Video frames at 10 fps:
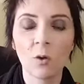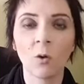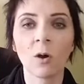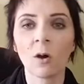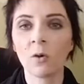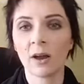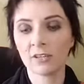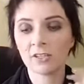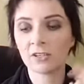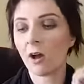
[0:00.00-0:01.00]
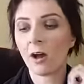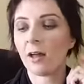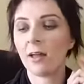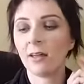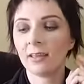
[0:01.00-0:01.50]
or oh, I
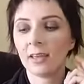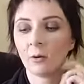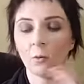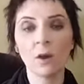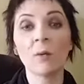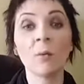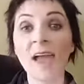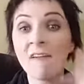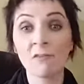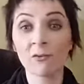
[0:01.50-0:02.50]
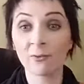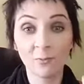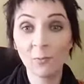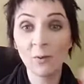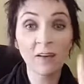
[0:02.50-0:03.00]
saw,
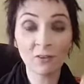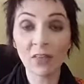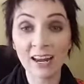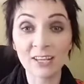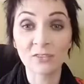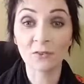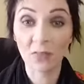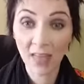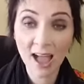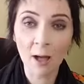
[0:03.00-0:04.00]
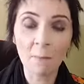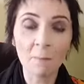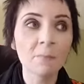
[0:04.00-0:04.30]
whatever that is for them.